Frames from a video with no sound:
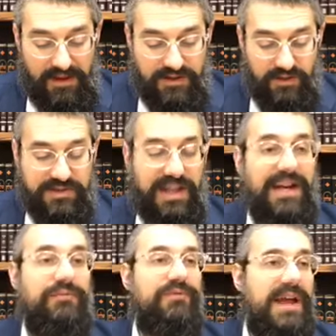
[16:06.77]
so it's
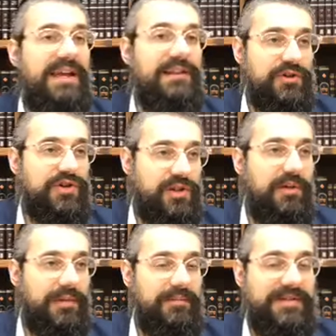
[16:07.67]
not a regular
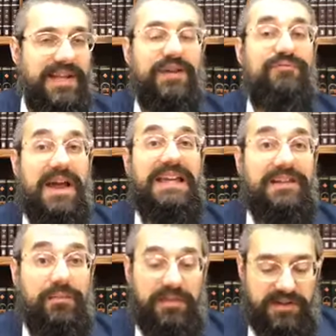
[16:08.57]
shlomim. It's not a
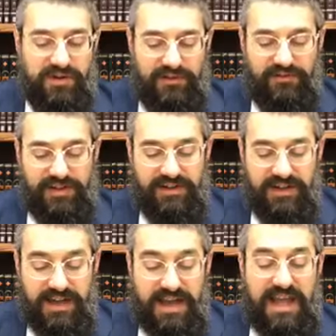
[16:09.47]
regular peace offering.
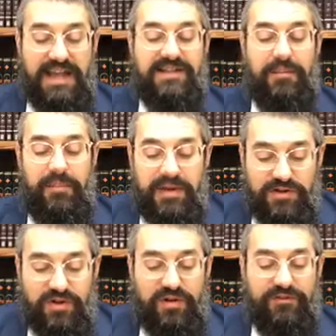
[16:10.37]
It's a
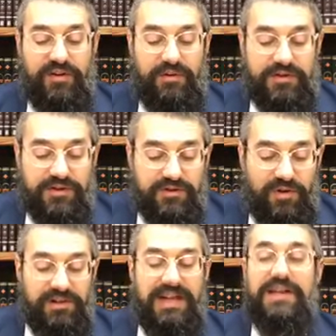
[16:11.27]
peace offering which is
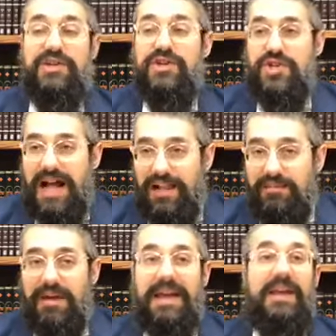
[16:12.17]
called
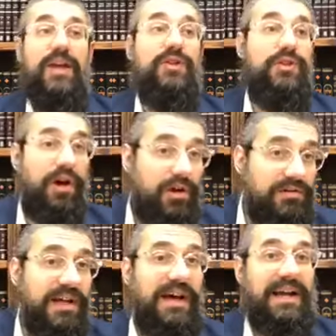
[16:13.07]
shalme
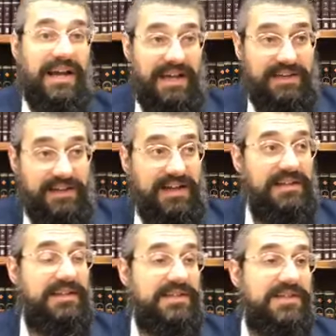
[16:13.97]
toda hein.
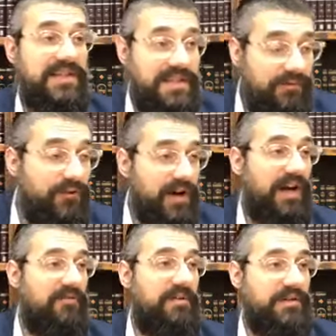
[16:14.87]
This is a different
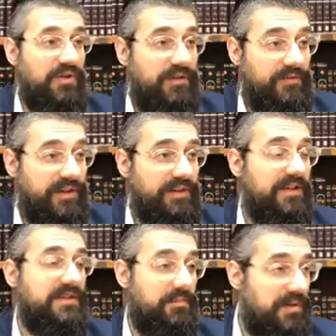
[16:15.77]
kind of peace offering.
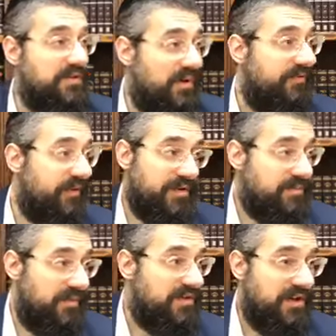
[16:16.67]
There's a peace offering which
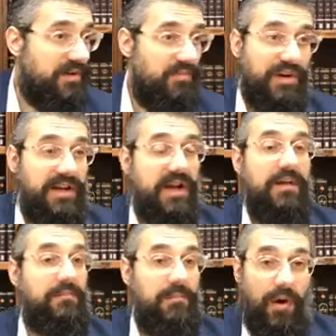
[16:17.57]
a person could bring
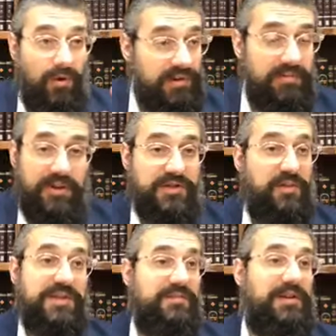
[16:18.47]
only because he
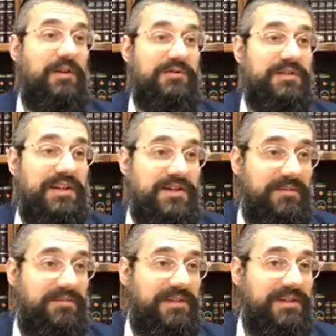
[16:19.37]
wants to be closer to Hashem.